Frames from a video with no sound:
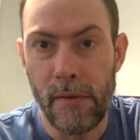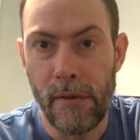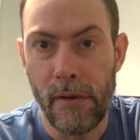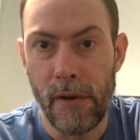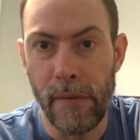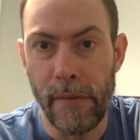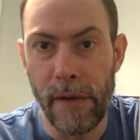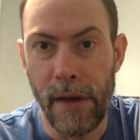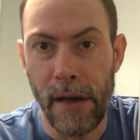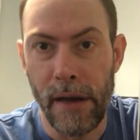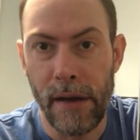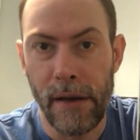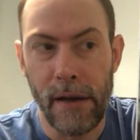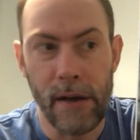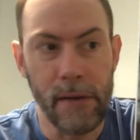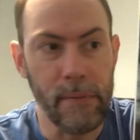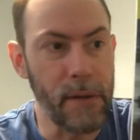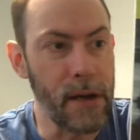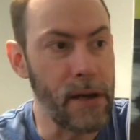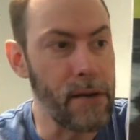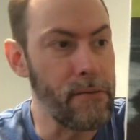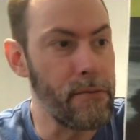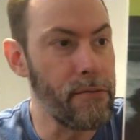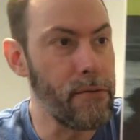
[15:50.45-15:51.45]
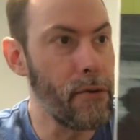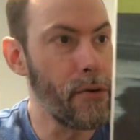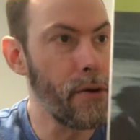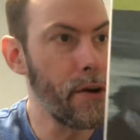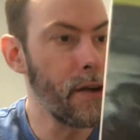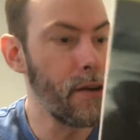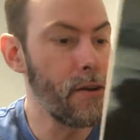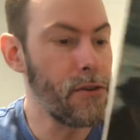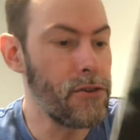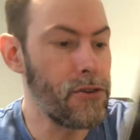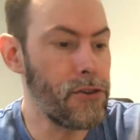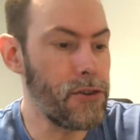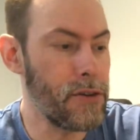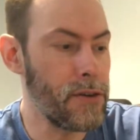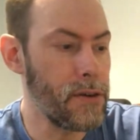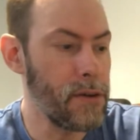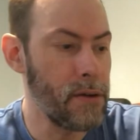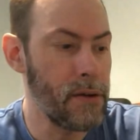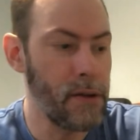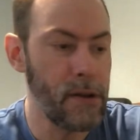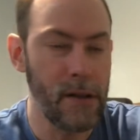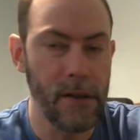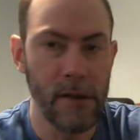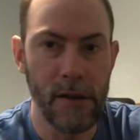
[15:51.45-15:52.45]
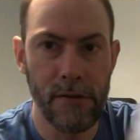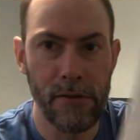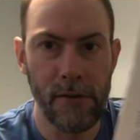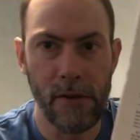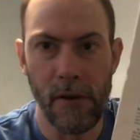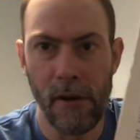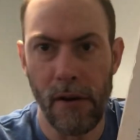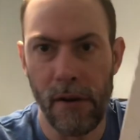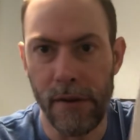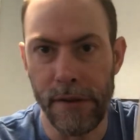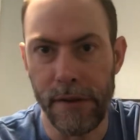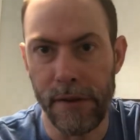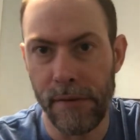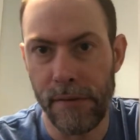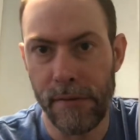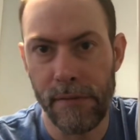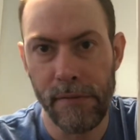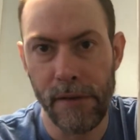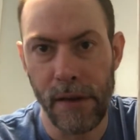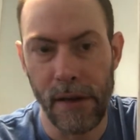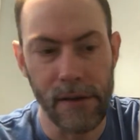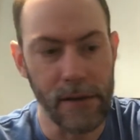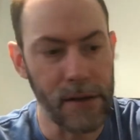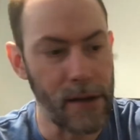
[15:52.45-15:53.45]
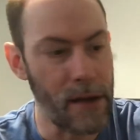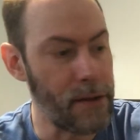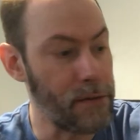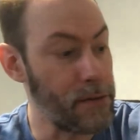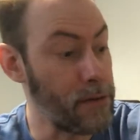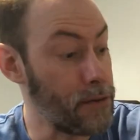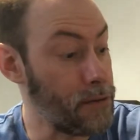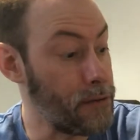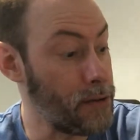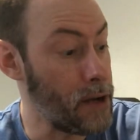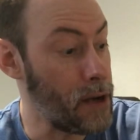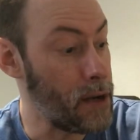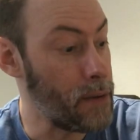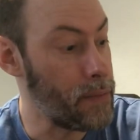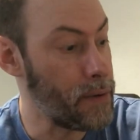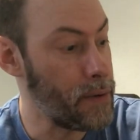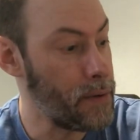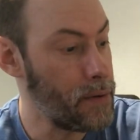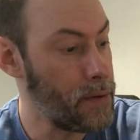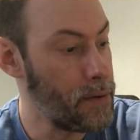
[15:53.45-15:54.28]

Herbie Hancock Maiden Voyage. And these are all in fantastic shape.